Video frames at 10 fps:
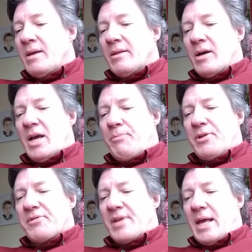The high
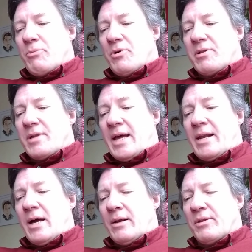priest's name was
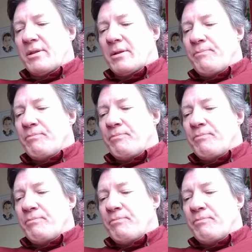Ananus,